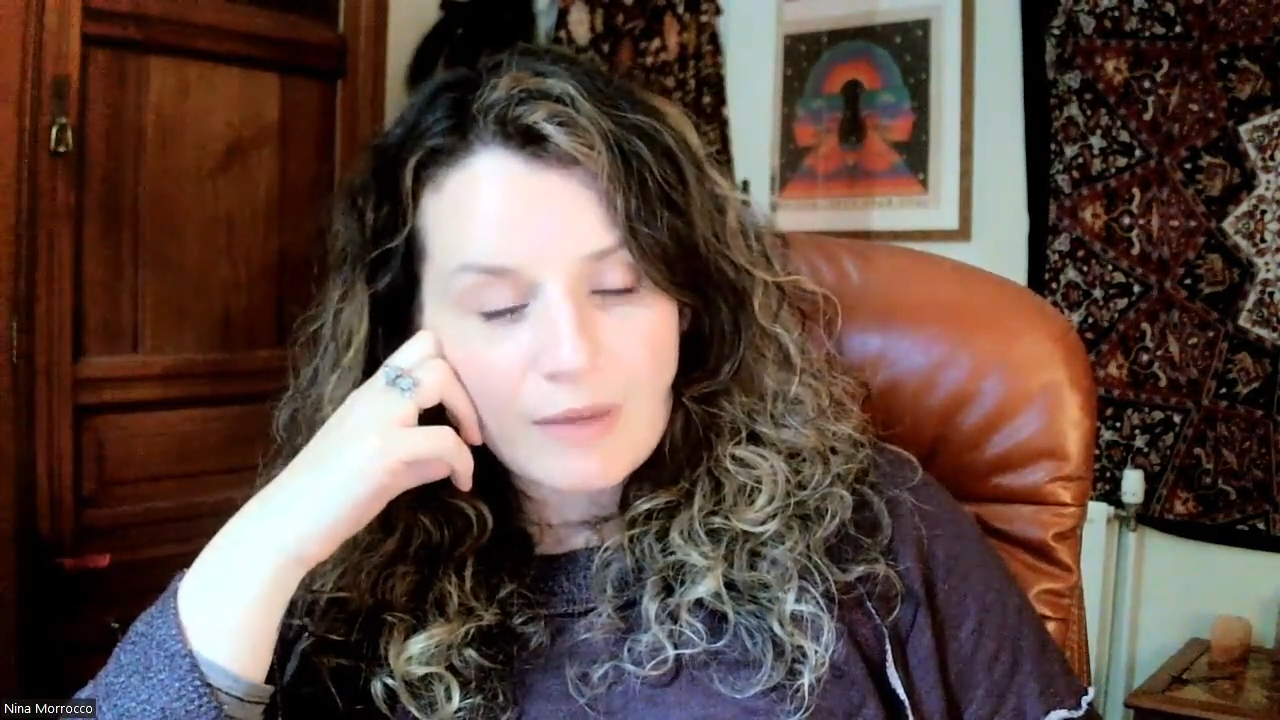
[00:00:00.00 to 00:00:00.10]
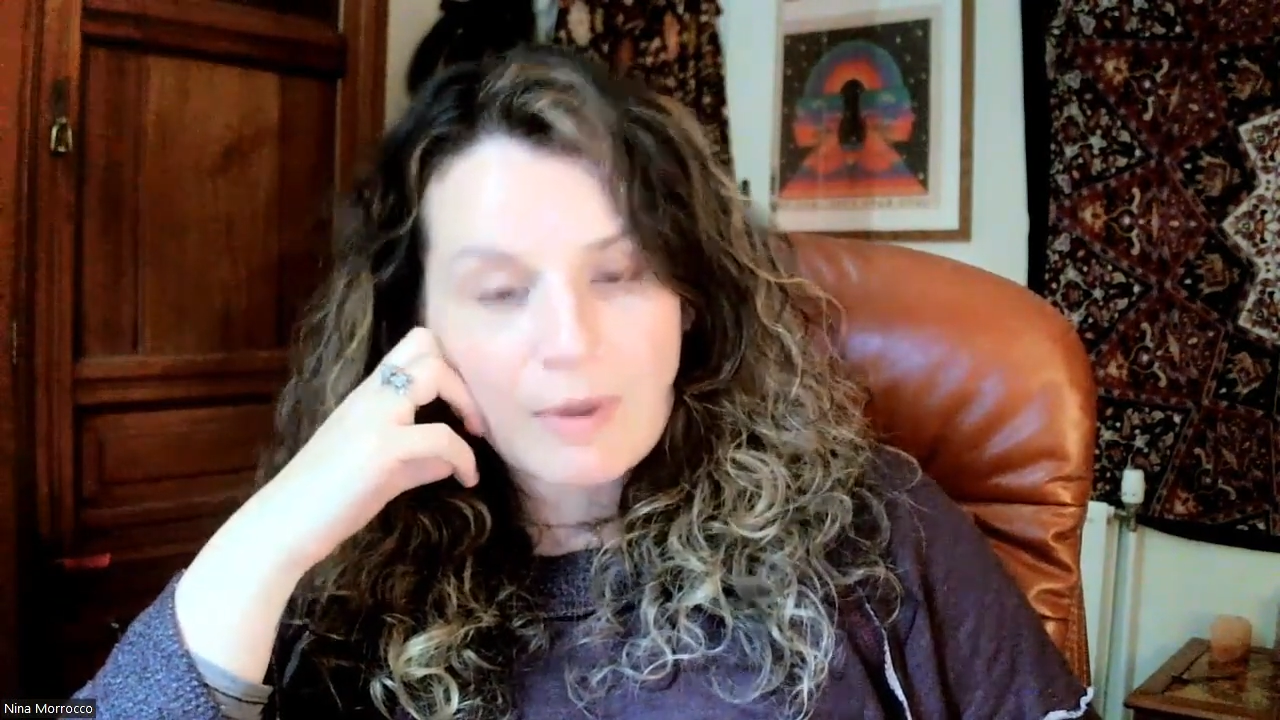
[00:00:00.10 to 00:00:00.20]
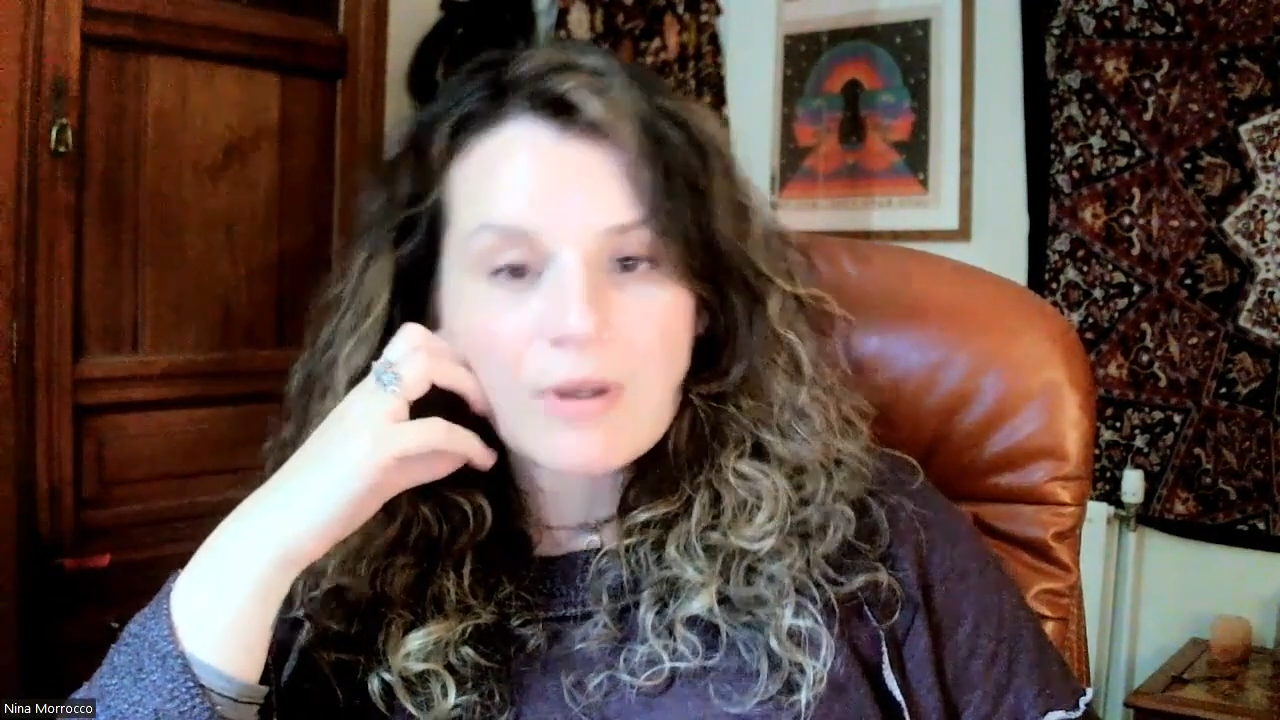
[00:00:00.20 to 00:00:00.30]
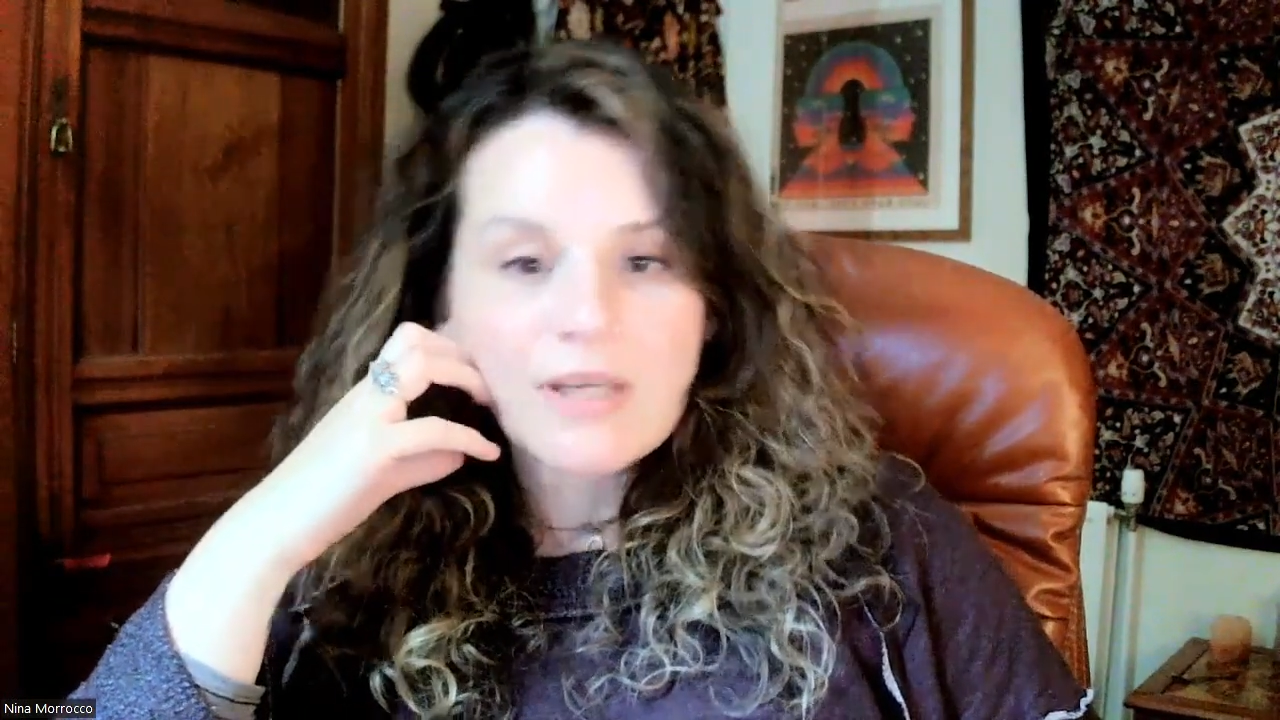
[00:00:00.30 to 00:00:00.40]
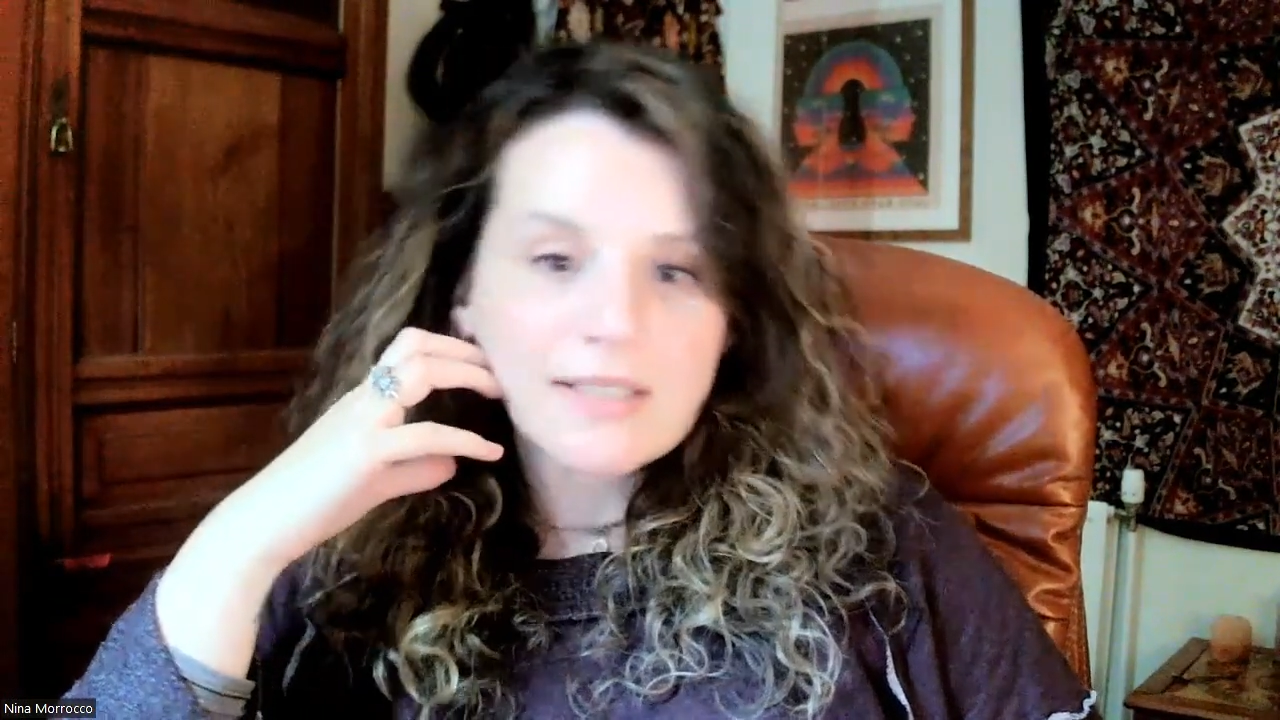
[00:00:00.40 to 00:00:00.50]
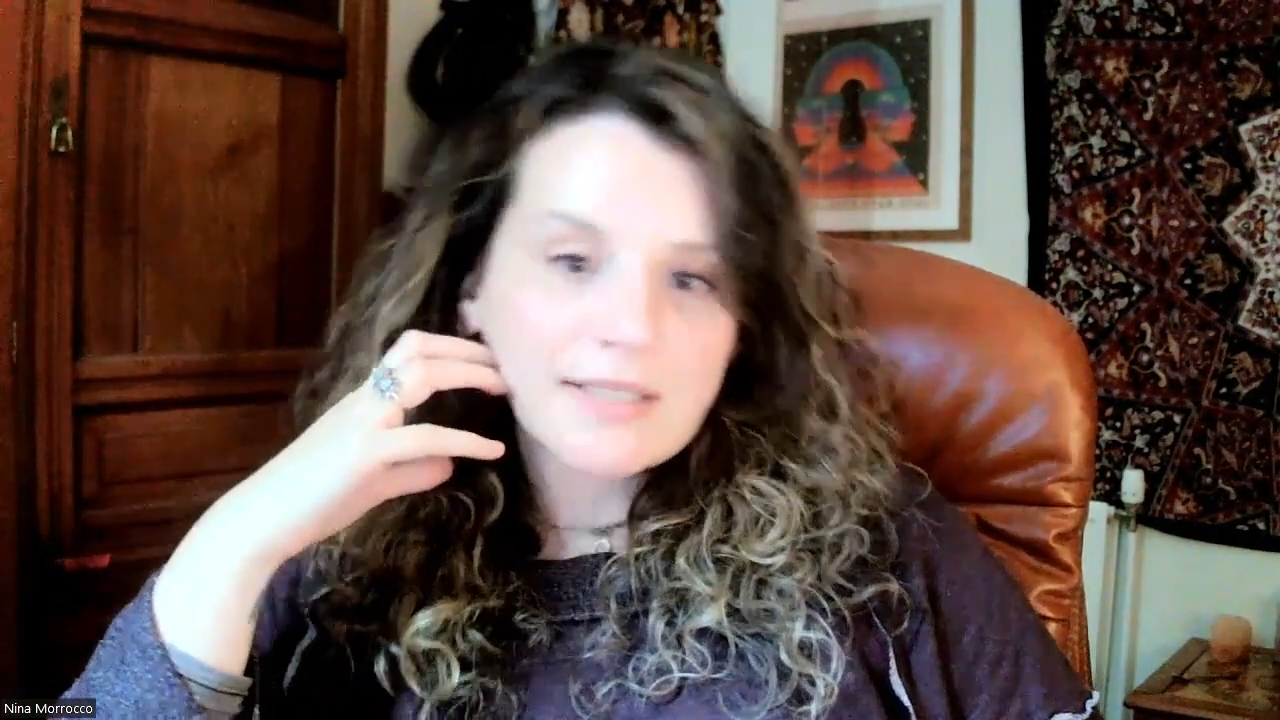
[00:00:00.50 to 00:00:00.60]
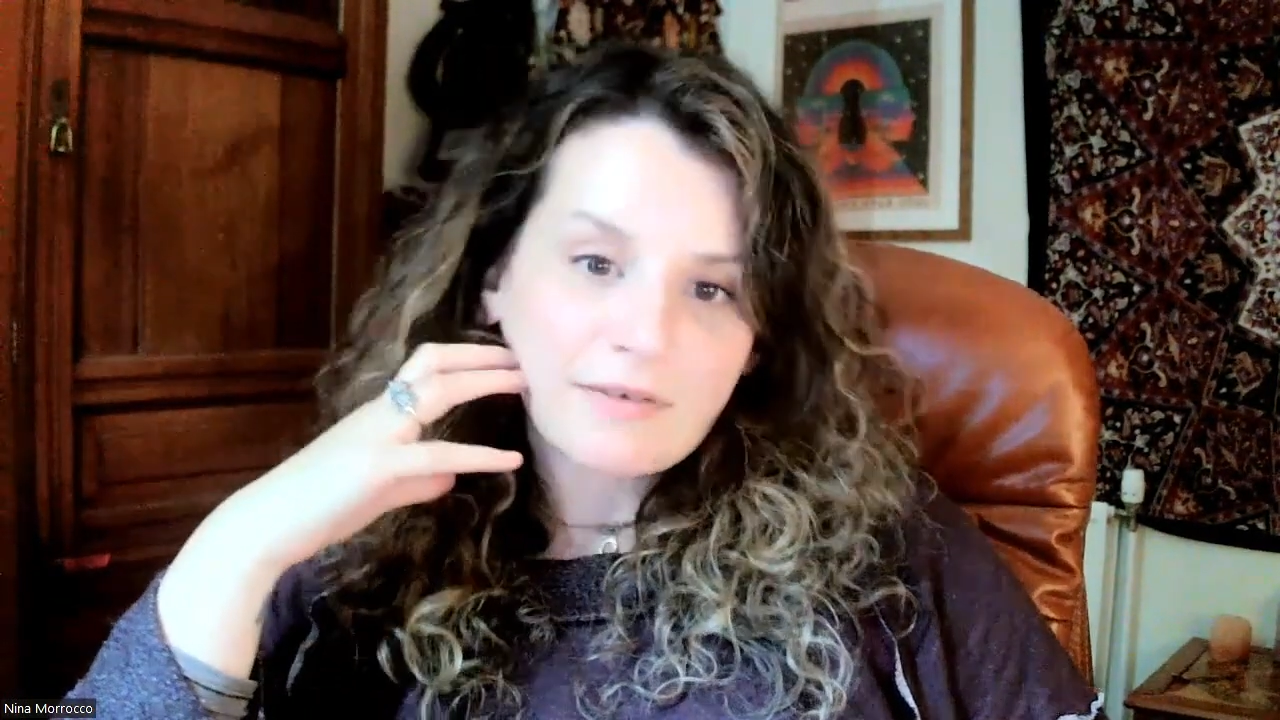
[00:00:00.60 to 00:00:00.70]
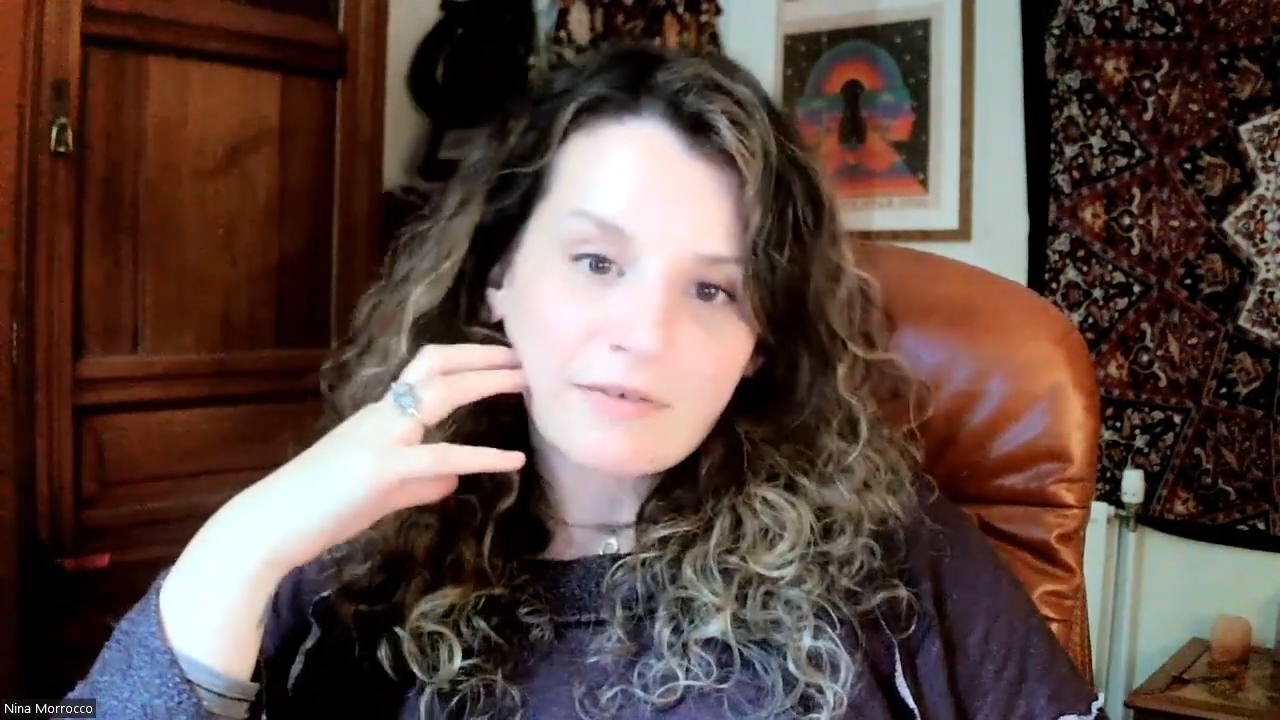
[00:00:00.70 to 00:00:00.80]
about his